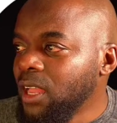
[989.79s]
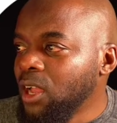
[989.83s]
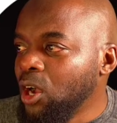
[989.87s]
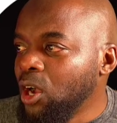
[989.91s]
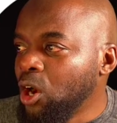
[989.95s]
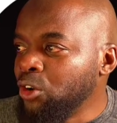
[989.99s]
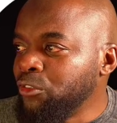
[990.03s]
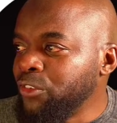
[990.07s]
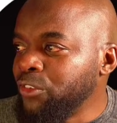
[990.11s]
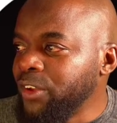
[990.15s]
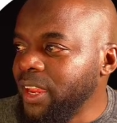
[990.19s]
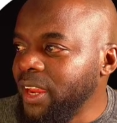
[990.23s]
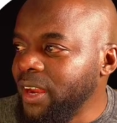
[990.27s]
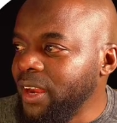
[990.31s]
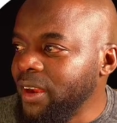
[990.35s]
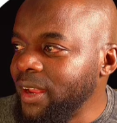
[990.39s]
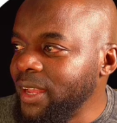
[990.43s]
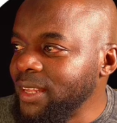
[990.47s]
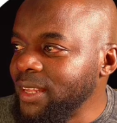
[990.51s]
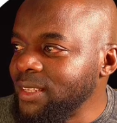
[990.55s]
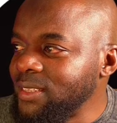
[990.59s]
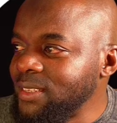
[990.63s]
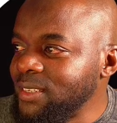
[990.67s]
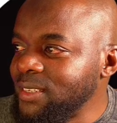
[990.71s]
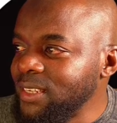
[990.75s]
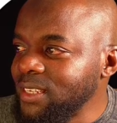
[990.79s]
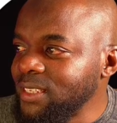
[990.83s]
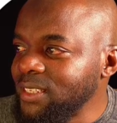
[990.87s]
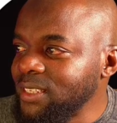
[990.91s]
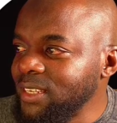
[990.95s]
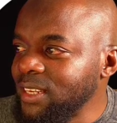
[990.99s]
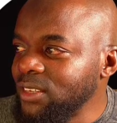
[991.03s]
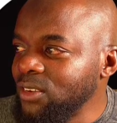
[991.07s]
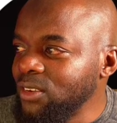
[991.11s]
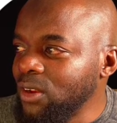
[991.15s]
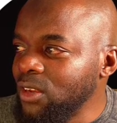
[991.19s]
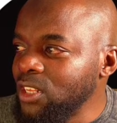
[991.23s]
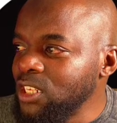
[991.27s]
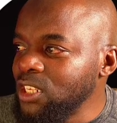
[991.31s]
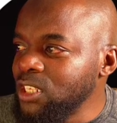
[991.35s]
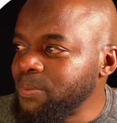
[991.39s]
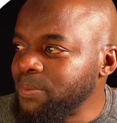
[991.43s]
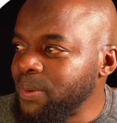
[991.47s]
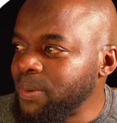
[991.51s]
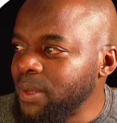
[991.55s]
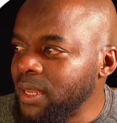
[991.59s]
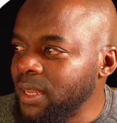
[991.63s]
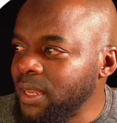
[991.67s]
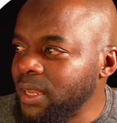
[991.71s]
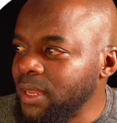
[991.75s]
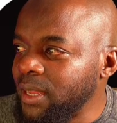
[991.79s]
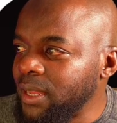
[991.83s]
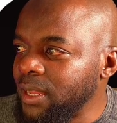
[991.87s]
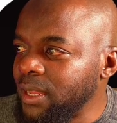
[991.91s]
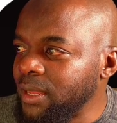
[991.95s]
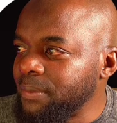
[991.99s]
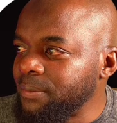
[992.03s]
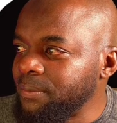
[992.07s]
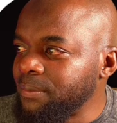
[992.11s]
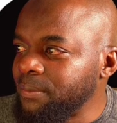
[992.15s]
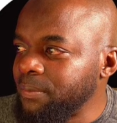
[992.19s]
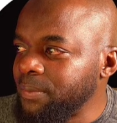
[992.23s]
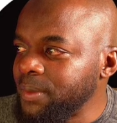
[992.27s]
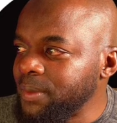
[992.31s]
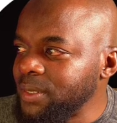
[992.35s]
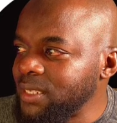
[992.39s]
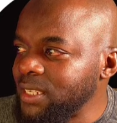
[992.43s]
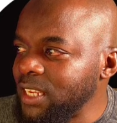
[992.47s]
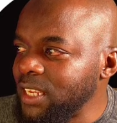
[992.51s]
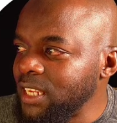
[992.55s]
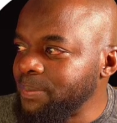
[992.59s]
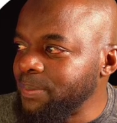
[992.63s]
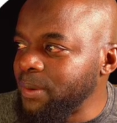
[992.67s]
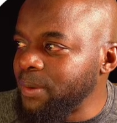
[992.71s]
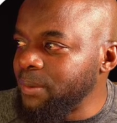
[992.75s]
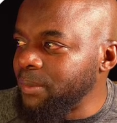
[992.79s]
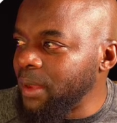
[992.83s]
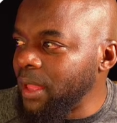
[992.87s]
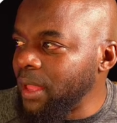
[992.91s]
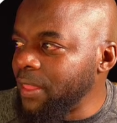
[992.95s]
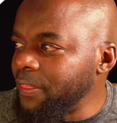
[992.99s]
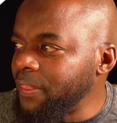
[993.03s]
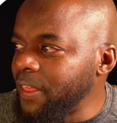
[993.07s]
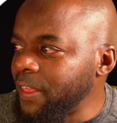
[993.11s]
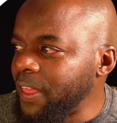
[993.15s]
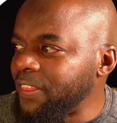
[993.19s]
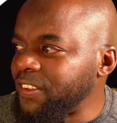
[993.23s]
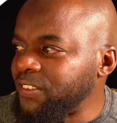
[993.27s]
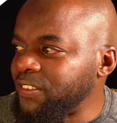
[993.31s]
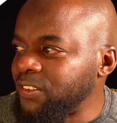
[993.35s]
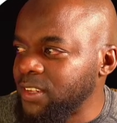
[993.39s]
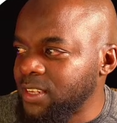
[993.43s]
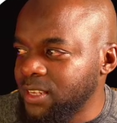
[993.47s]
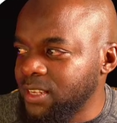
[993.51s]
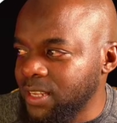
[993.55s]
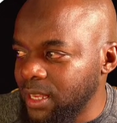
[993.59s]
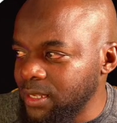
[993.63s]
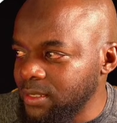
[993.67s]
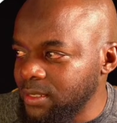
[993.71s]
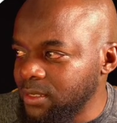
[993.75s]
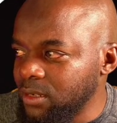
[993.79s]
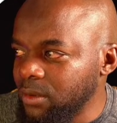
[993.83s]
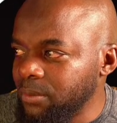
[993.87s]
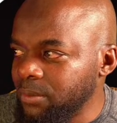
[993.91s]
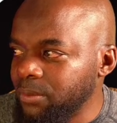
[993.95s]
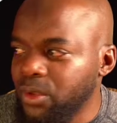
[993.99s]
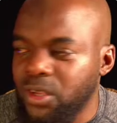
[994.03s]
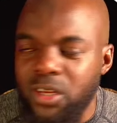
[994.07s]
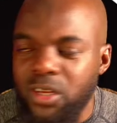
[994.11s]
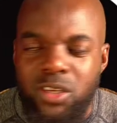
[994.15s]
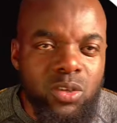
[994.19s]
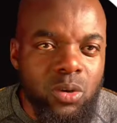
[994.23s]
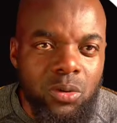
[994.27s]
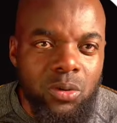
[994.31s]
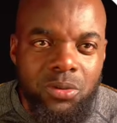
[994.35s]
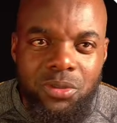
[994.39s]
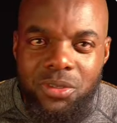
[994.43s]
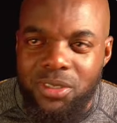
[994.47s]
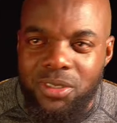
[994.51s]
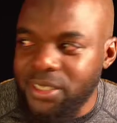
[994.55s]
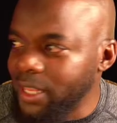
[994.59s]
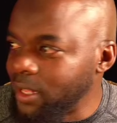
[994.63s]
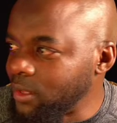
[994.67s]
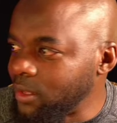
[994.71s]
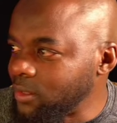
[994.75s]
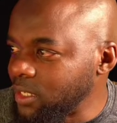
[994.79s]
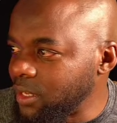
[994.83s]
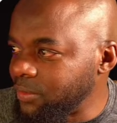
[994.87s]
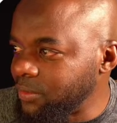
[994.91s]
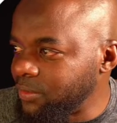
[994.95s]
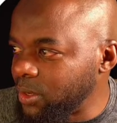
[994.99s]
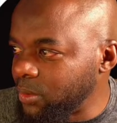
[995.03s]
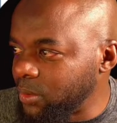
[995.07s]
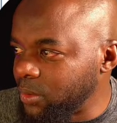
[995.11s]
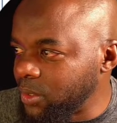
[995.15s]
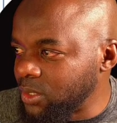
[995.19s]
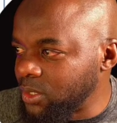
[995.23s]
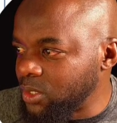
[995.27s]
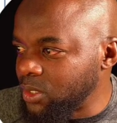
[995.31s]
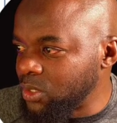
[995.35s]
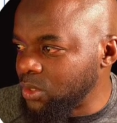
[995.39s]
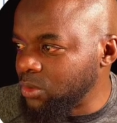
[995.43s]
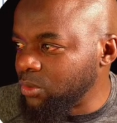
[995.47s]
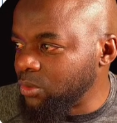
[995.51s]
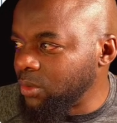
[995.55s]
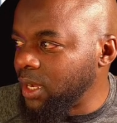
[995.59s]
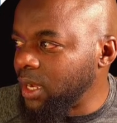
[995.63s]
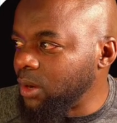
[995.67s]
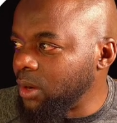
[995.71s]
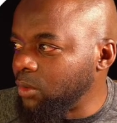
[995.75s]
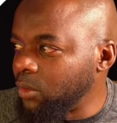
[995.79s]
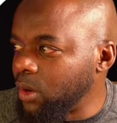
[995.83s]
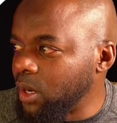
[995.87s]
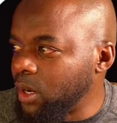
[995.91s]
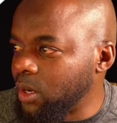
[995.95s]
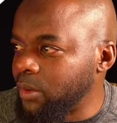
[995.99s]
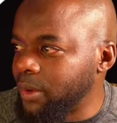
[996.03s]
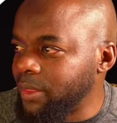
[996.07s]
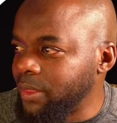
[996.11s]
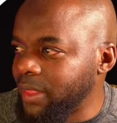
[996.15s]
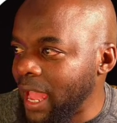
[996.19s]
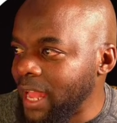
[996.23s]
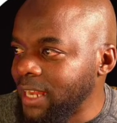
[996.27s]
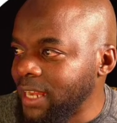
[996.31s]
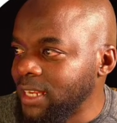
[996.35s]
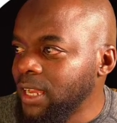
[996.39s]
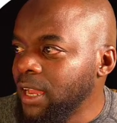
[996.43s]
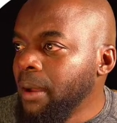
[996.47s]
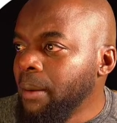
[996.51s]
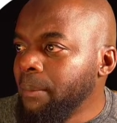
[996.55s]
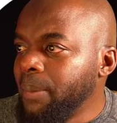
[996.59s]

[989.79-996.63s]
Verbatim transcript: Over here, it's $16 per, per seat per month, and this is custom. You can talk to sales if you want to uh, work with that.